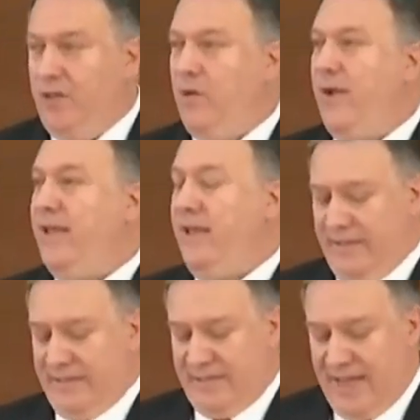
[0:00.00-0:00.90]
The U A
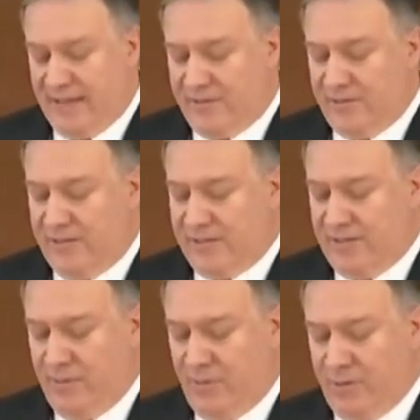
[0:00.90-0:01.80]
E has canceled
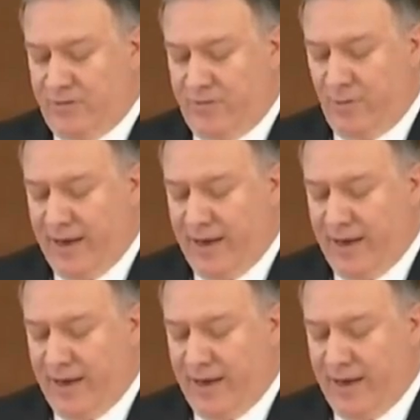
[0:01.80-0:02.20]
its imports of